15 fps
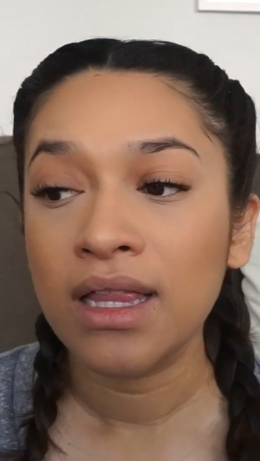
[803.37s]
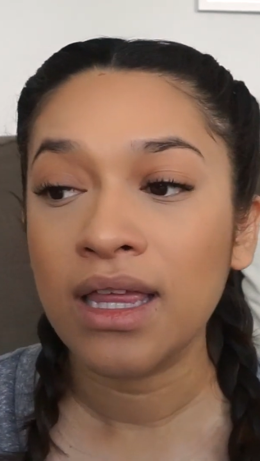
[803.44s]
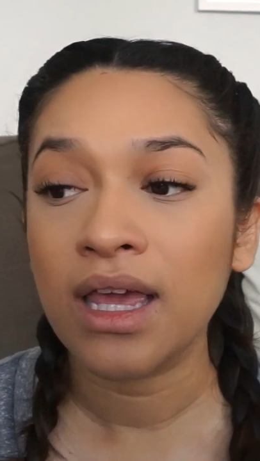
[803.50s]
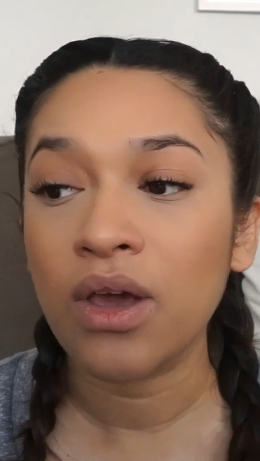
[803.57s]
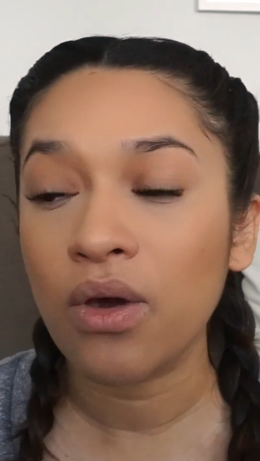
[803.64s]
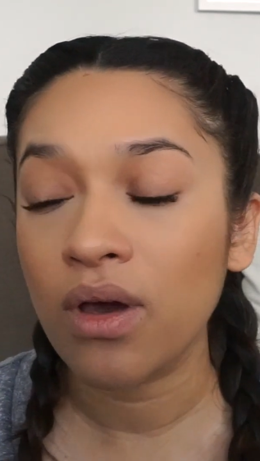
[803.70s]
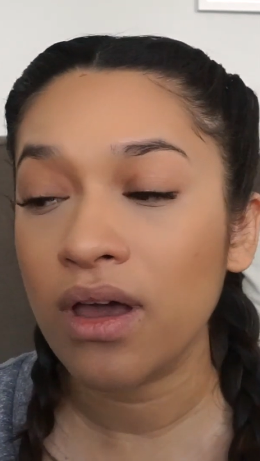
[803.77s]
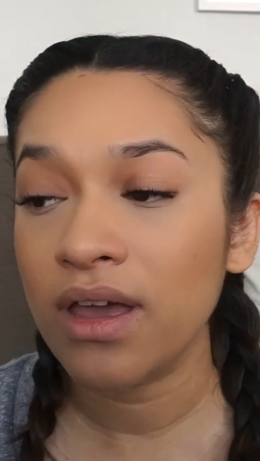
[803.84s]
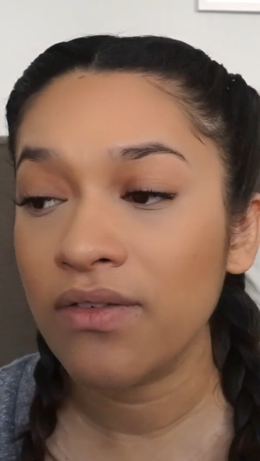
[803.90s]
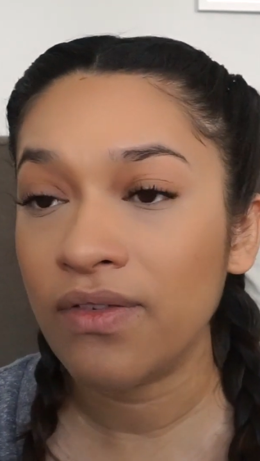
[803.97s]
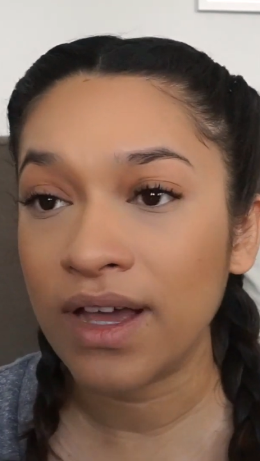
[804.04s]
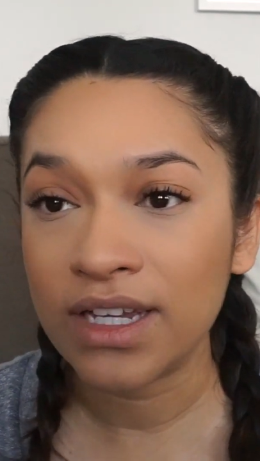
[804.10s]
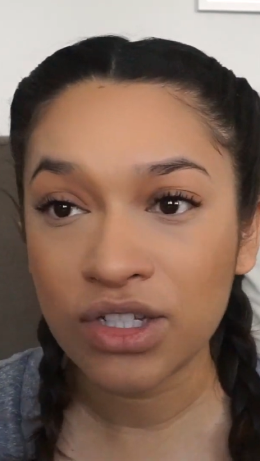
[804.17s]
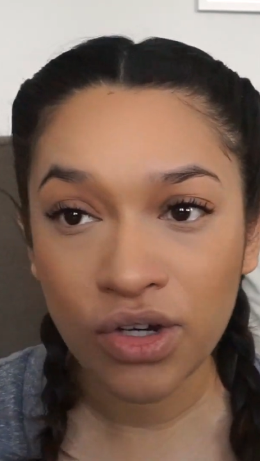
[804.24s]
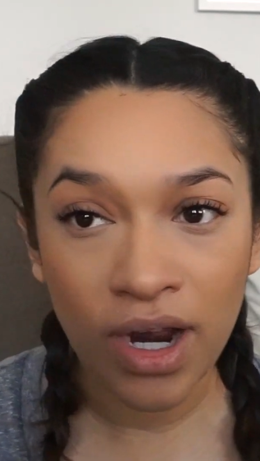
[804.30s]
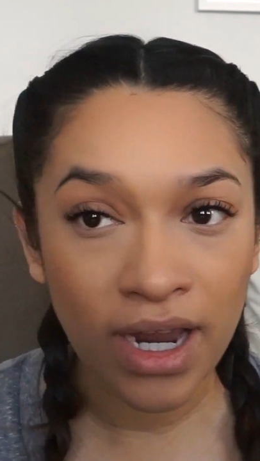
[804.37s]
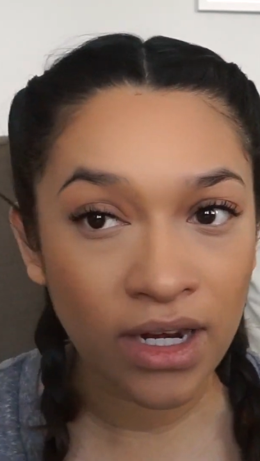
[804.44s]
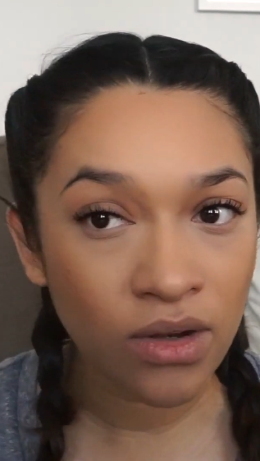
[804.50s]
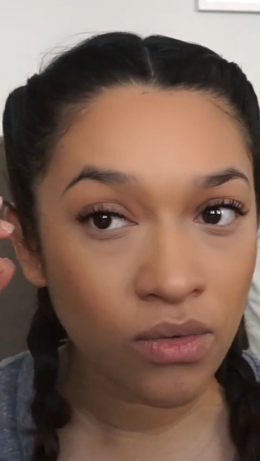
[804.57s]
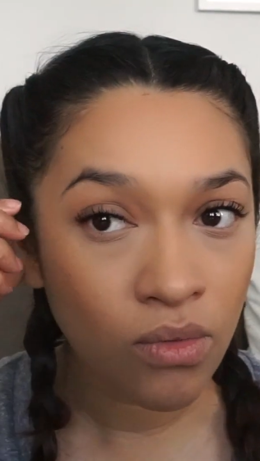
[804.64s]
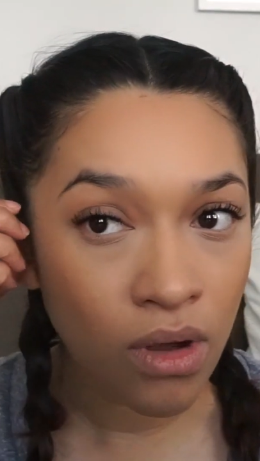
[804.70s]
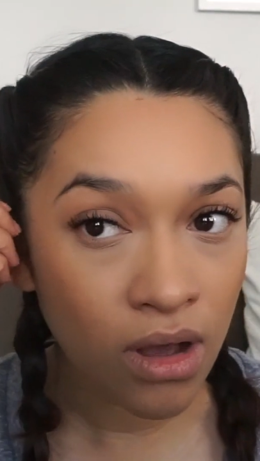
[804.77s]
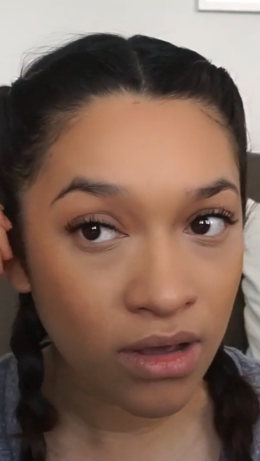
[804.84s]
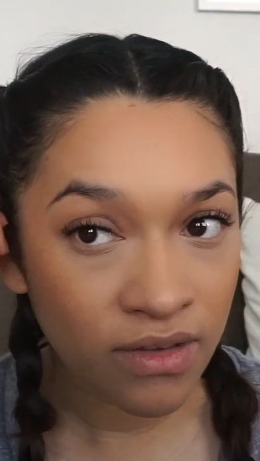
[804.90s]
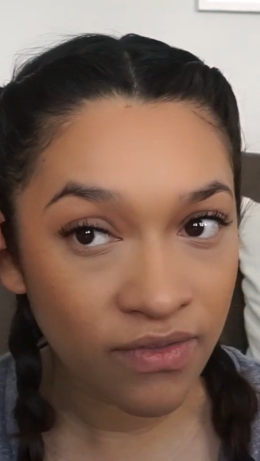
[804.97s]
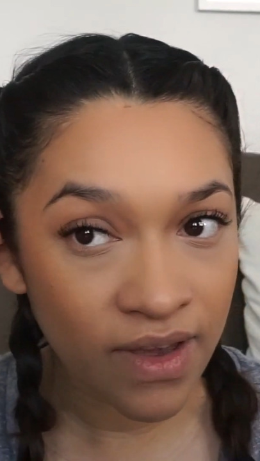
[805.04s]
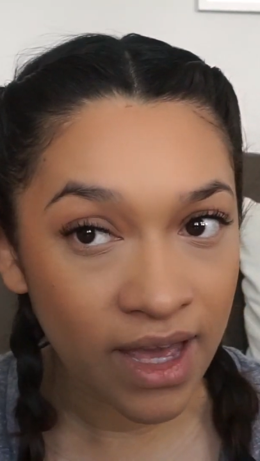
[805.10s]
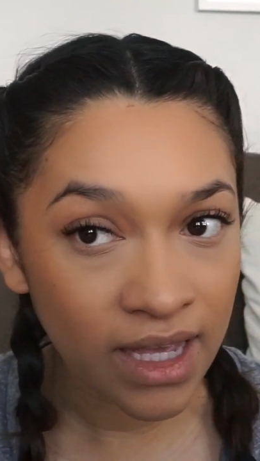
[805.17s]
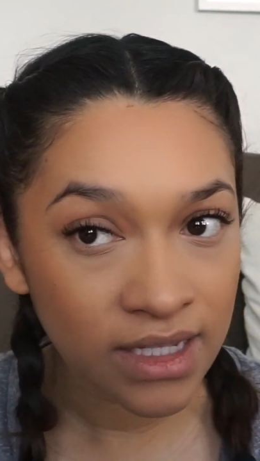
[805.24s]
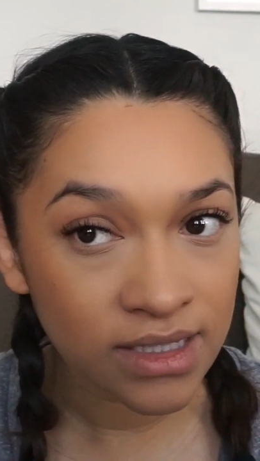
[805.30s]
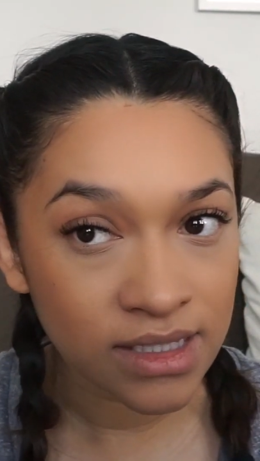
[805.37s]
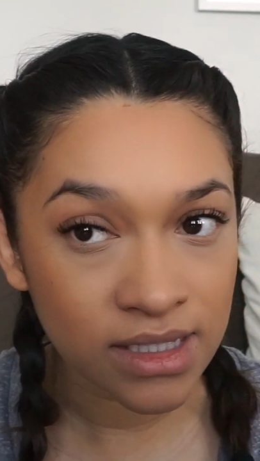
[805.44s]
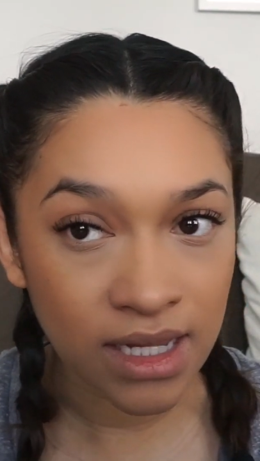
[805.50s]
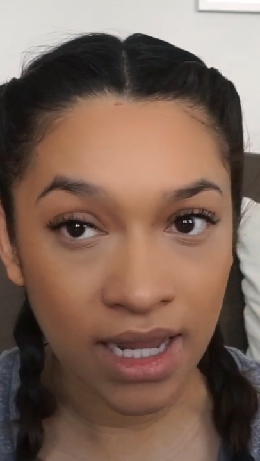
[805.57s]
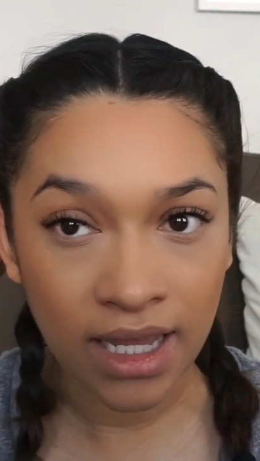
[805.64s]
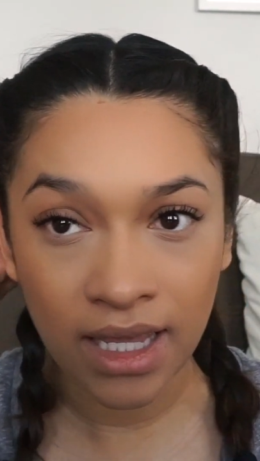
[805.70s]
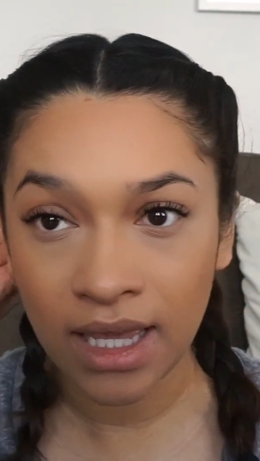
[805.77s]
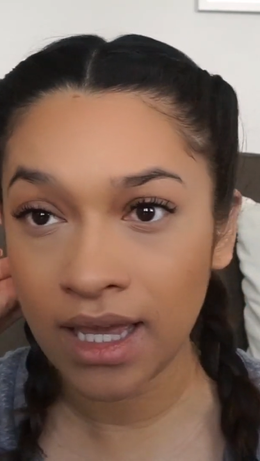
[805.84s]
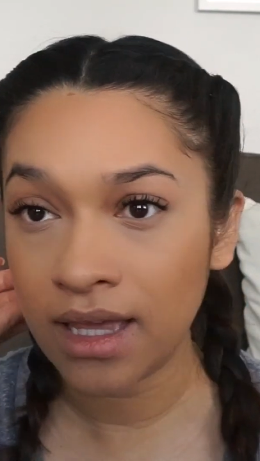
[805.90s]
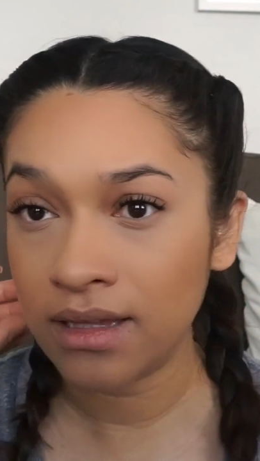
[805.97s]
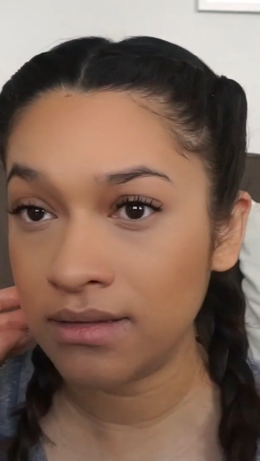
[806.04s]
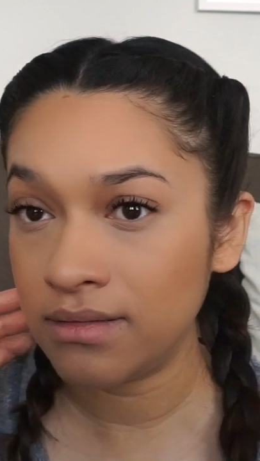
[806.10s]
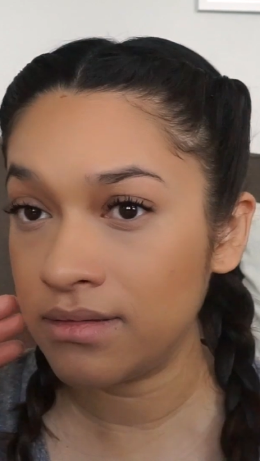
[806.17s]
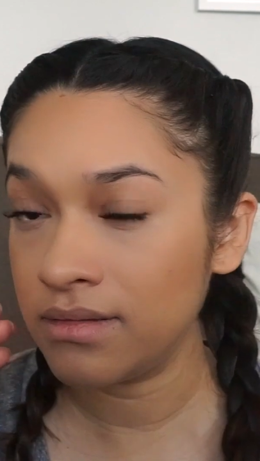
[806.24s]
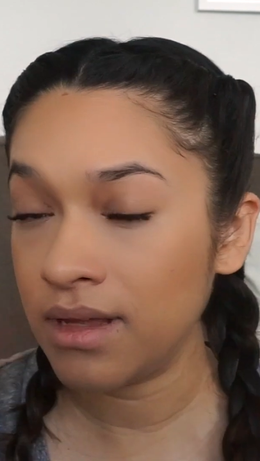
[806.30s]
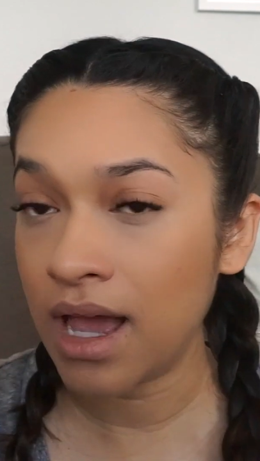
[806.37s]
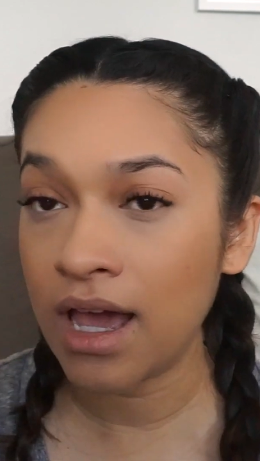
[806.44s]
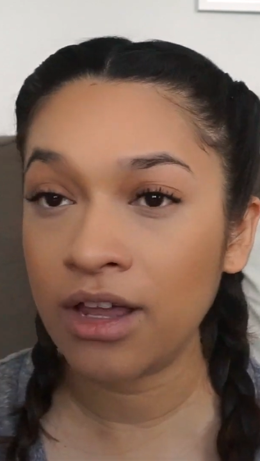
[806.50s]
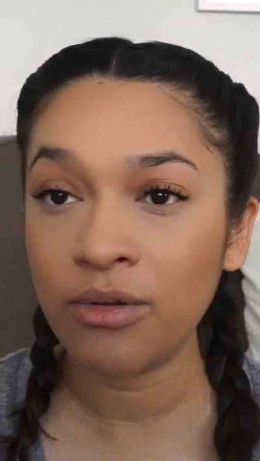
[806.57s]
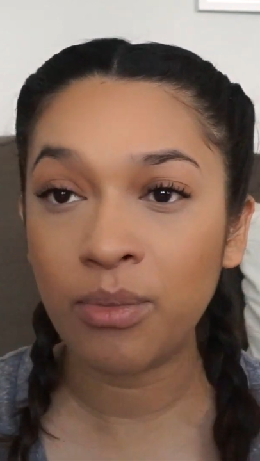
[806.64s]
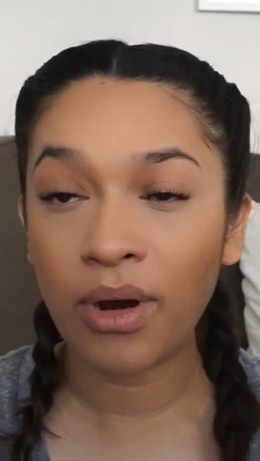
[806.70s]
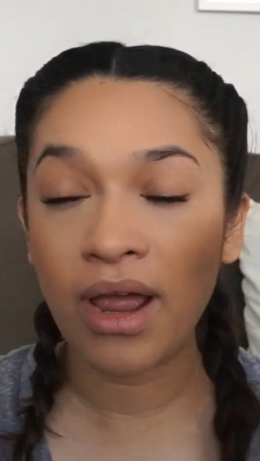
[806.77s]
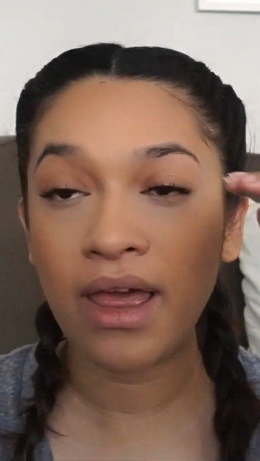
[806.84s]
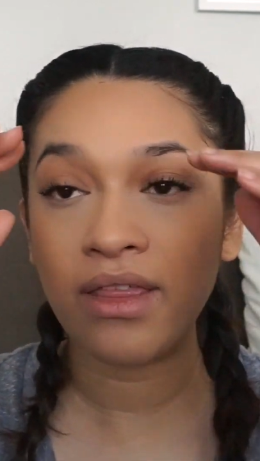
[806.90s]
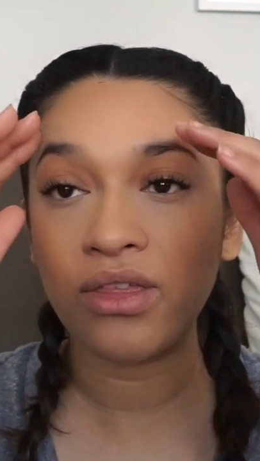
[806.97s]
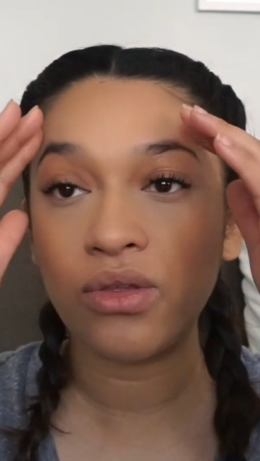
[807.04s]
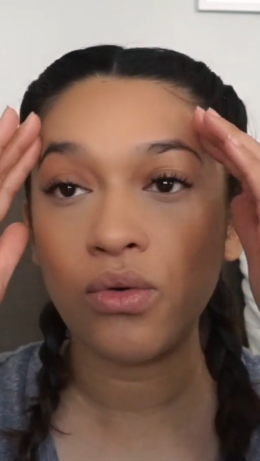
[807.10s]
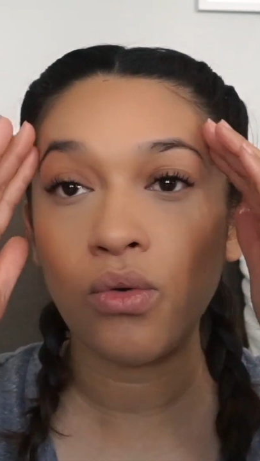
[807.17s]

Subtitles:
Like, if I try to walk fast, I get out of breath,